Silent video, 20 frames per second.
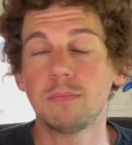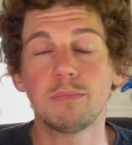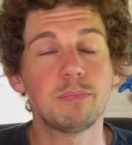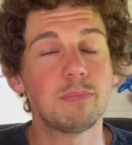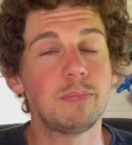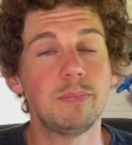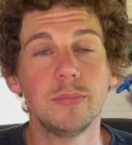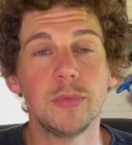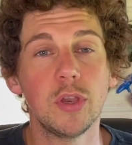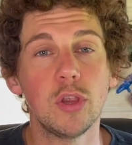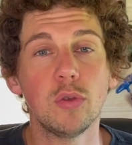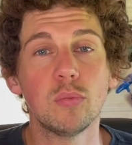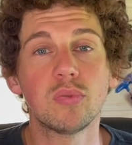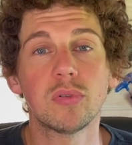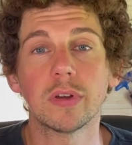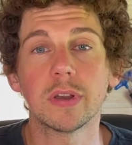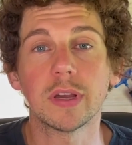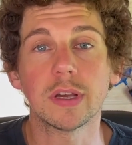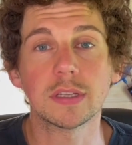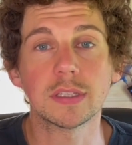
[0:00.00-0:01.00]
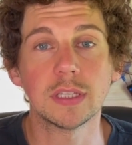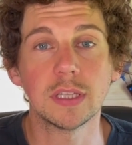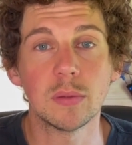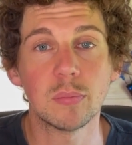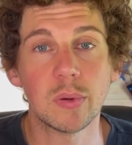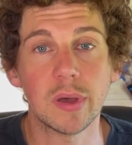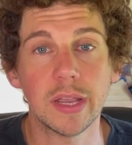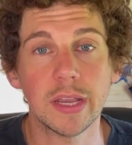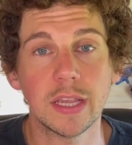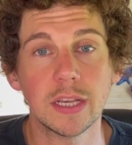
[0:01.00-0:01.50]
new products in the
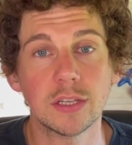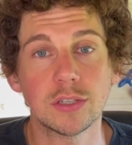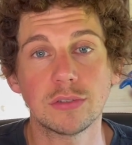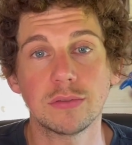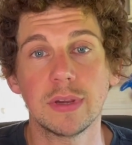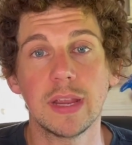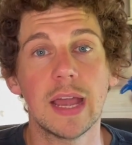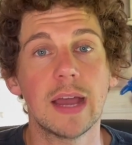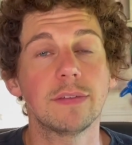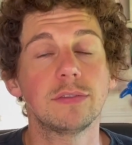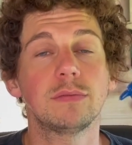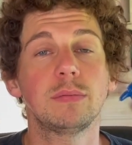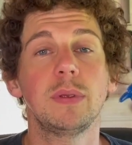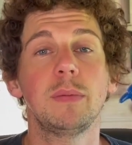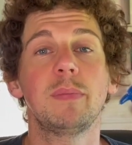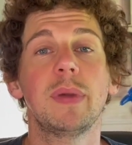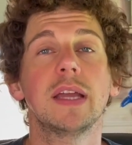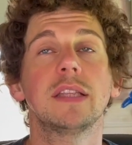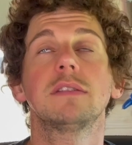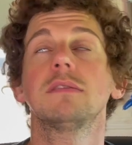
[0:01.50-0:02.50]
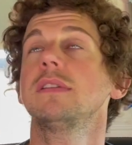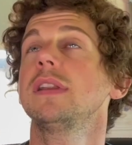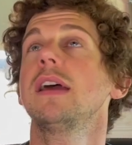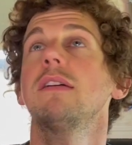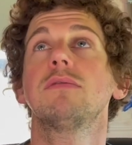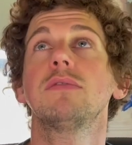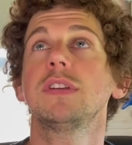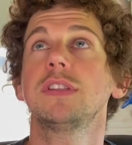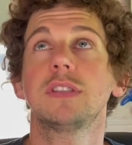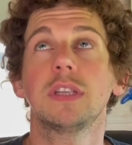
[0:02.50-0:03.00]
bike industry have to be better in
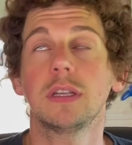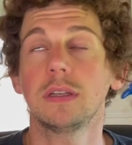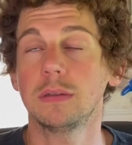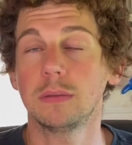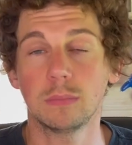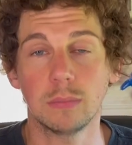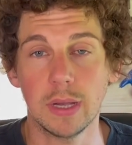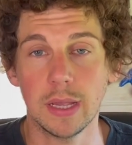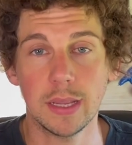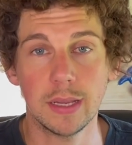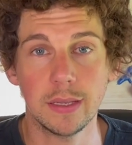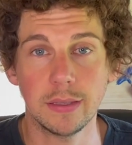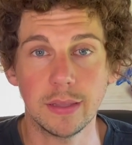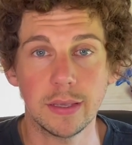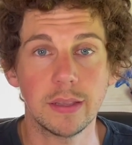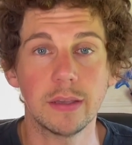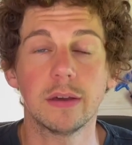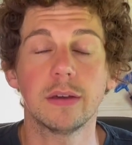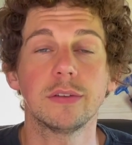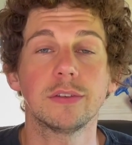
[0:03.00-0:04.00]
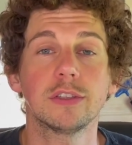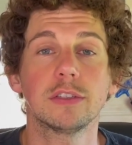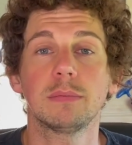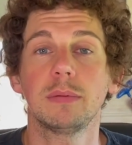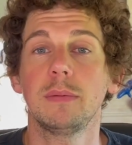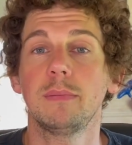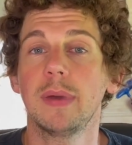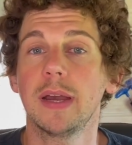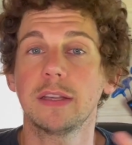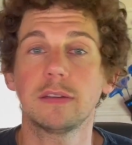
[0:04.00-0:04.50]
every single way. They can't just be
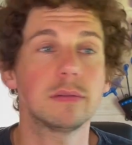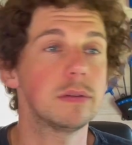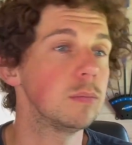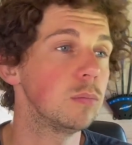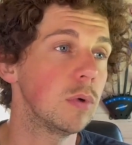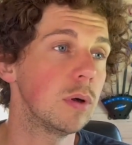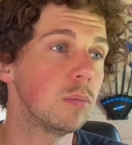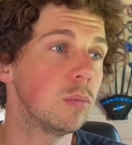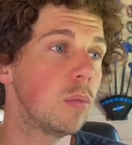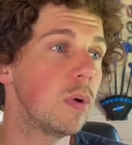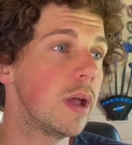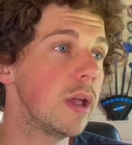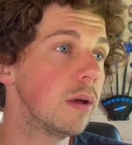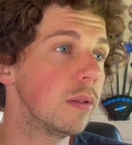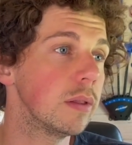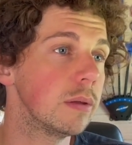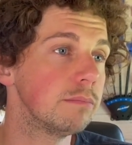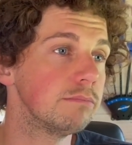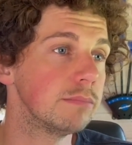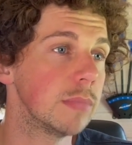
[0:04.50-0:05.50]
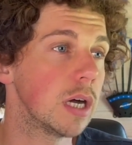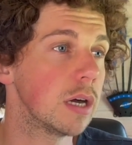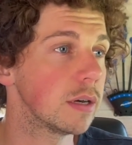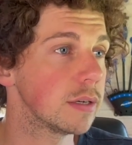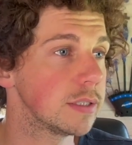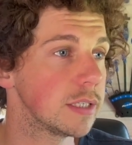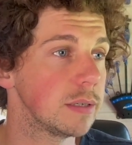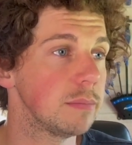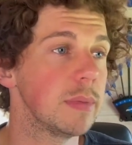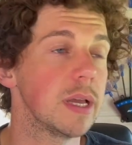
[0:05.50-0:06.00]
better in one way or the
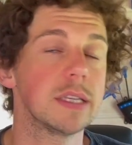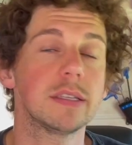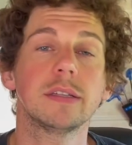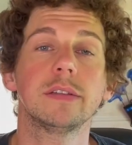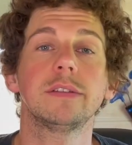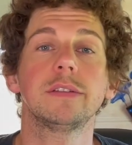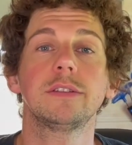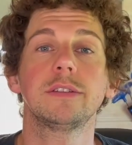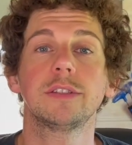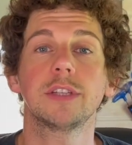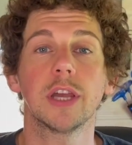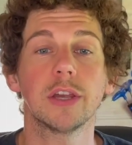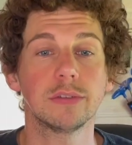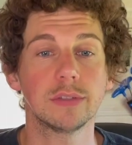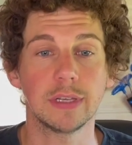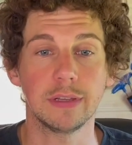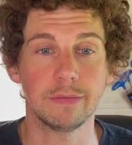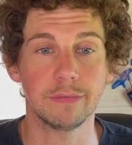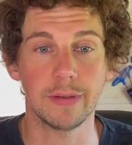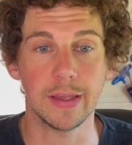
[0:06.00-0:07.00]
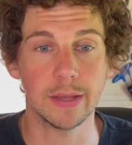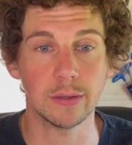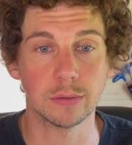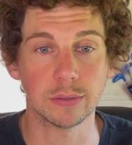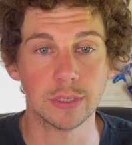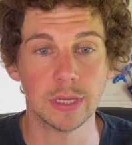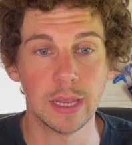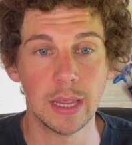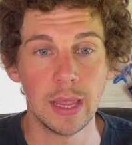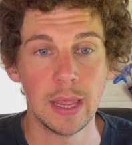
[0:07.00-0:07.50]
marketing message totally fails,
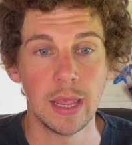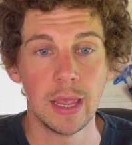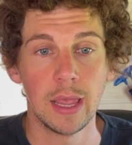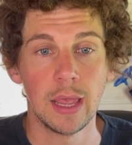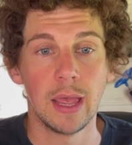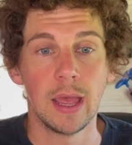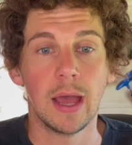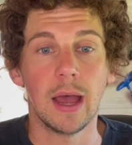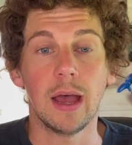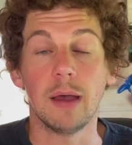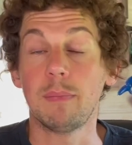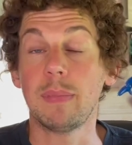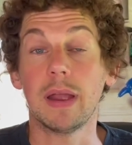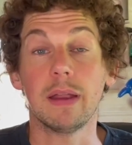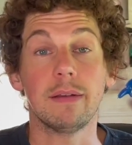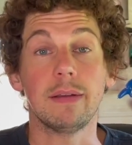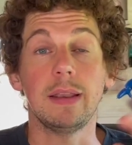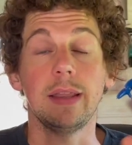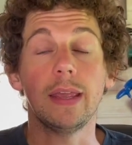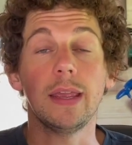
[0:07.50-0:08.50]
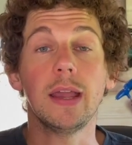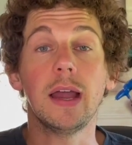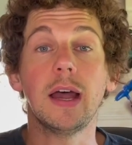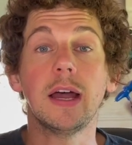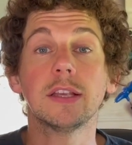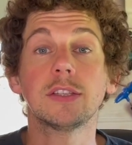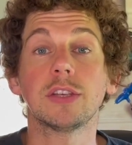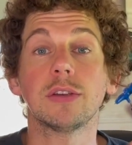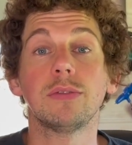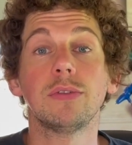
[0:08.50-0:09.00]
apparently.
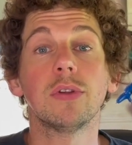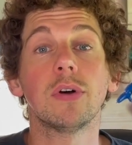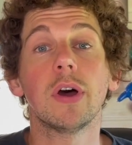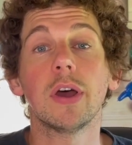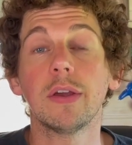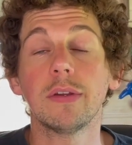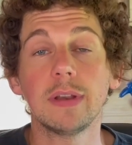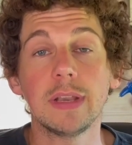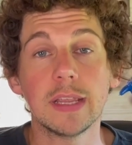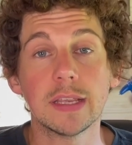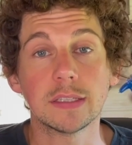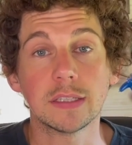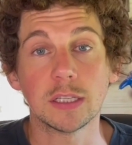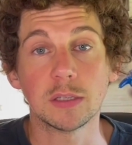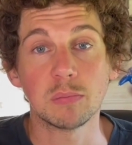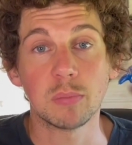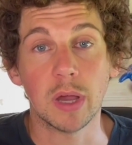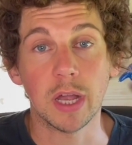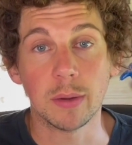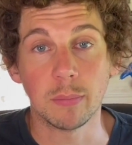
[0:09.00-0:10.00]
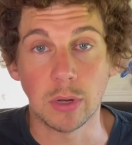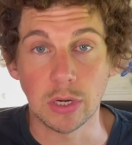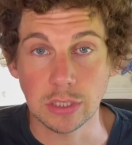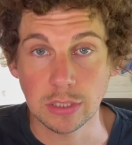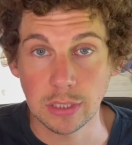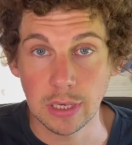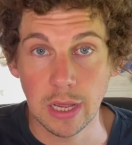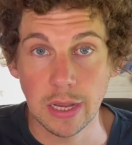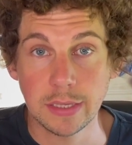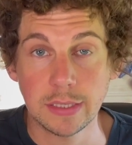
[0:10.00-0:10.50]
So not only is this bike much
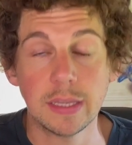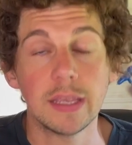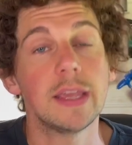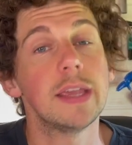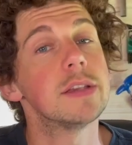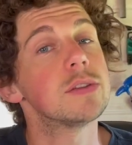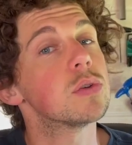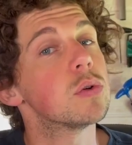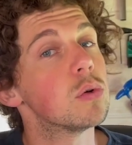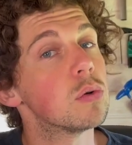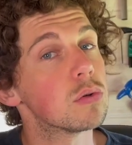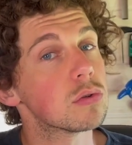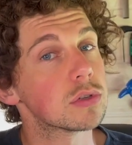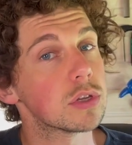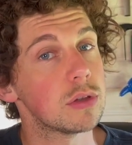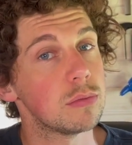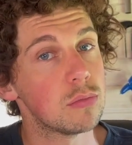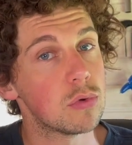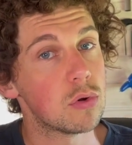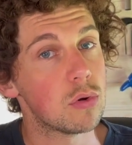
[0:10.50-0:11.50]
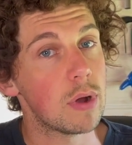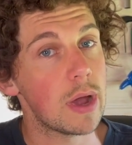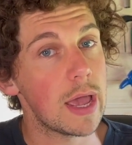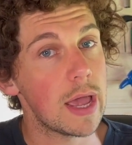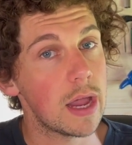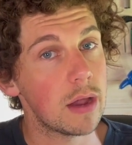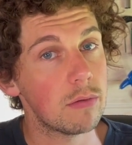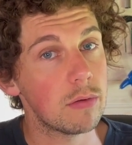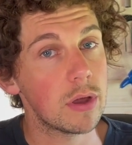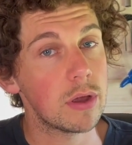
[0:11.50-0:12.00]
lighter, it's also more
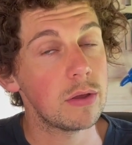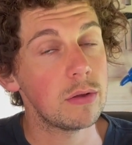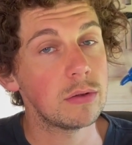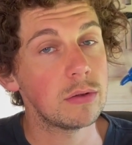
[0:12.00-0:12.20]
aero